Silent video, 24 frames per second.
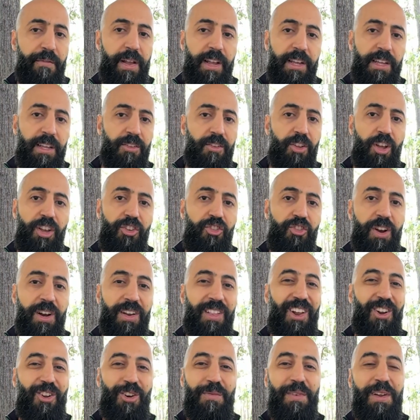He shares
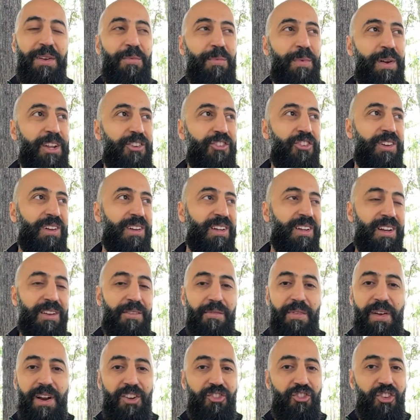a lot of information in a
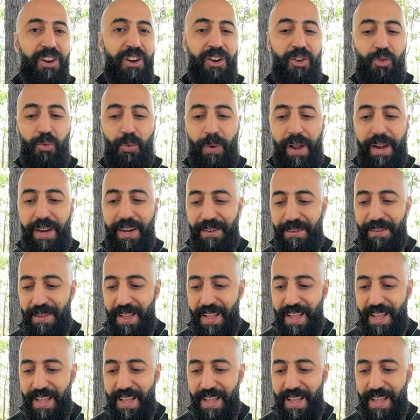very generous way,